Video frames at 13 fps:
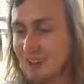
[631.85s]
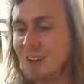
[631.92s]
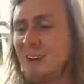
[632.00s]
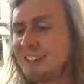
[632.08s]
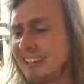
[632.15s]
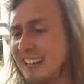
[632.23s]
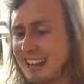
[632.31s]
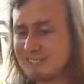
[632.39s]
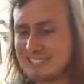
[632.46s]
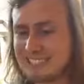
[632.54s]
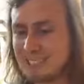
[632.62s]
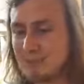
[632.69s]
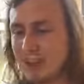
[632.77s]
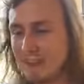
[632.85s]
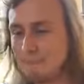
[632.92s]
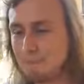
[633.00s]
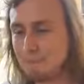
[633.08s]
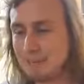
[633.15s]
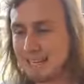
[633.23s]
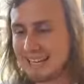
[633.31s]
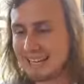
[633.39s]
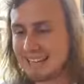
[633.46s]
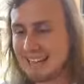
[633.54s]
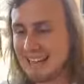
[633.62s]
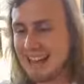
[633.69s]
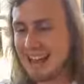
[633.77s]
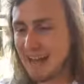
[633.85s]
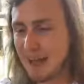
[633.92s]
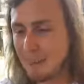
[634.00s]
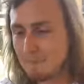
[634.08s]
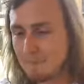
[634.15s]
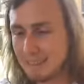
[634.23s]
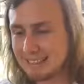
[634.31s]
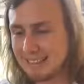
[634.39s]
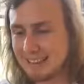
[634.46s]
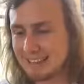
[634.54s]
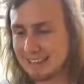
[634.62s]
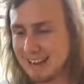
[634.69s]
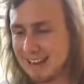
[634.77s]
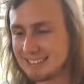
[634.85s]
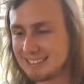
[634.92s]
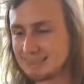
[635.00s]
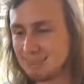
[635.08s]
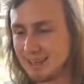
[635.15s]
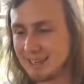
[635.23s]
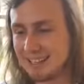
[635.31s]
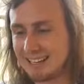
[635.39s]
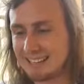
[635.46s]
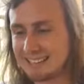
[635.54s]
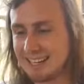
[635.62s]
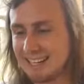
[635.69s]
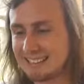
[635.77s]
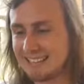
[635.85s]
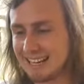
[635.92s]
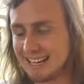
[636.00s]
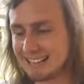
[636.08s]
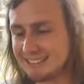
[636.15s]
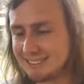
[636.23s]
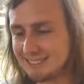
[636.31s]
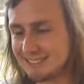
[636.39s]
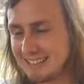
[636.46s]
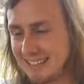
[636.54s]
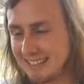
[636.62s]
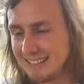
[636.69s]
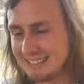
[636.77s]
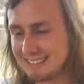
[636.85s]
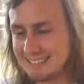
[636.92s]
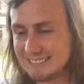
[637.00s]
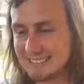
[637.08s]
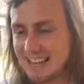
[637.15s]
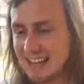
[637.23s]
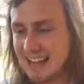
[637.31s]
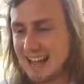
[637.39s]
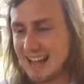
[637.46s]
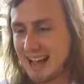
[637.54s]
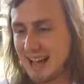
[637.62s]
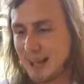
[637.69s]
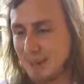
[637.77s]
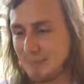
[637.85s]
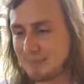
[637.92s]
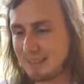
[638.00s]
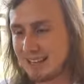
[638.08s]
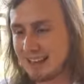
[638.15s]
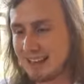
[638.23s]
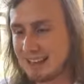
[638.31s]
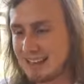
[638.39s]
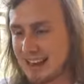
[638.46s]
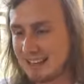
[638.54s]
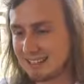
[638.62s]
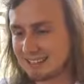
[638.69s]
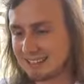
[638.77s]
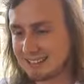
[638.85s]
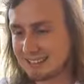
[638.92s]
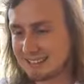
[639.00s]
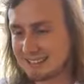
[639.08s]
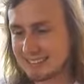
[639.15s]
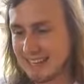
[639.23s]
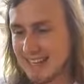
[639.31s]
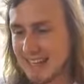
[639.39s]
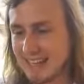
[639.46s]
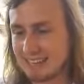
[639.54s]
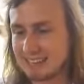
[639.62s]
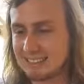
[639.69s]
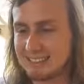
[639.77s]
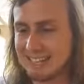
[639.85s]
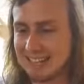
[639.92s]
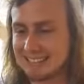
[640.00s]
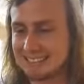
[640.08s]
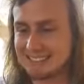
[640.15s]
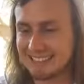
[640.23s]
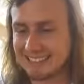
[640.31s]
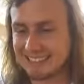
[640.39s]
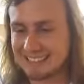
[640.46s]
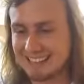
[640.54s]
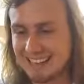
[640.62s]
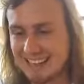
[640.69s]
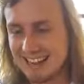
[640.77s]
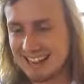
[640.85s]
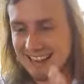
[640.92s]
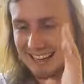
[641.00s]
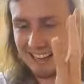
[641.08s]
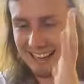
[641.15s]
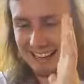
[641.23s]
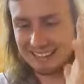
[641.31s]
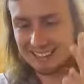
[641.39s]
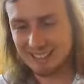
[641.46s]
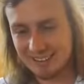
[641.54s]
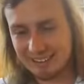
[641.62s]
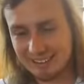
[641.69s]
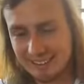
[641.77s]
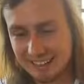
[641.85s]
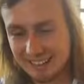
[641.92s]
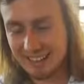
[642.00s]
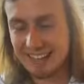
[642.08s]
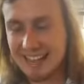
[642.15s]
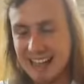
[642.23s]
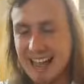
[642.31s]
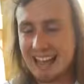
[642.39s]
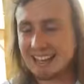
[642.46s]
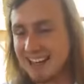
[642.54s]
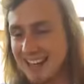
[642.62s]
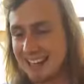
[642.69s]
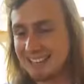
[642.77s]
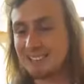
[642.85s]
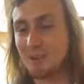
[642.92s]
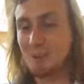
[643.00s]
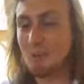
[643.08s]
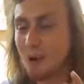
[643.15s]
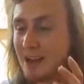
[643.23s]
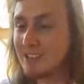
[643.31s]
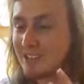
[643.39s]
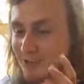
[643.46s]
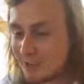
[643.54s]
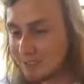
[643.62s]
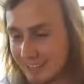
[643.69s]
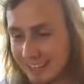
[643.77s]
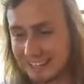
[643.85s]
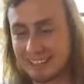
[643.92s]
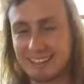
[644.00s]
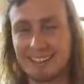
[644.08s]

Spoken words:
On the live session, we have Peter Iceberger, JC Aisel, Teres, Nels, and Jason, Jonathan. Guys, what do you think